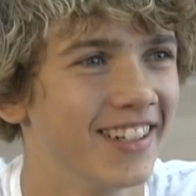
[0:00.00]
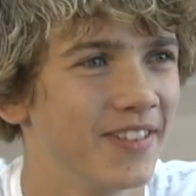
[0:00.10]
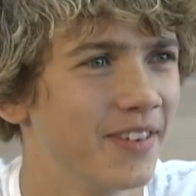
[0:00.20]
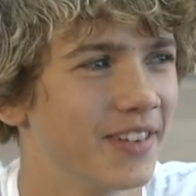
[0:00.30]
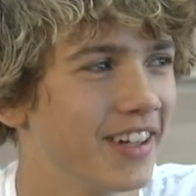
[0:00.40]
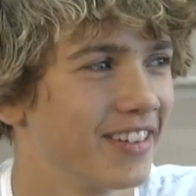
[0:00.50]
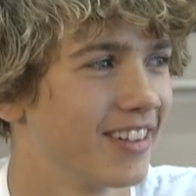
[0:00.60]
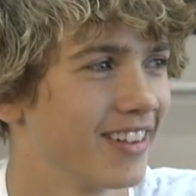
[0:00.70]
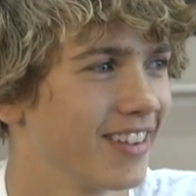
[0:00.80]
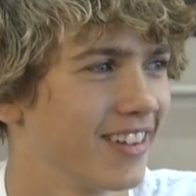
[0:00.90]
People that
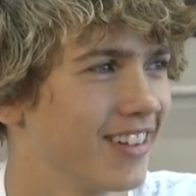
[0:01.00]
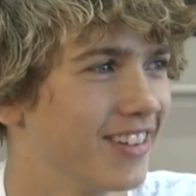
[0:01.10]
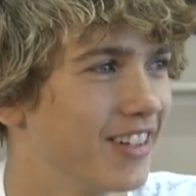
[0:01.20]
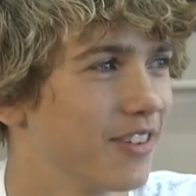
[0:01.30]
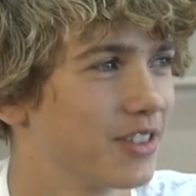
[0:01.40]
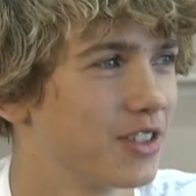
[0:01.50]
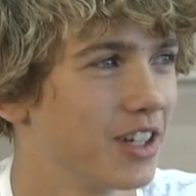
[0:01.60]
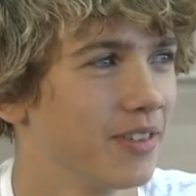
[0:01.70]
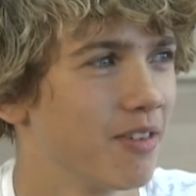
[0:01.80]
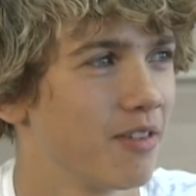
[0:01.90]
you'd never
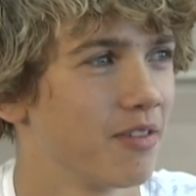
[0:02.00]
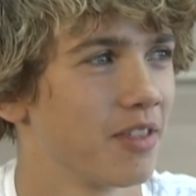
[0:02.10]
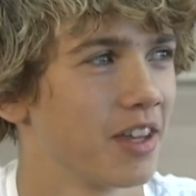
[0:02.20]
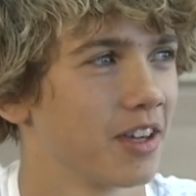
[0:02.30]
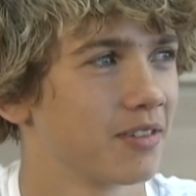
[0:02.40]
dream of even think of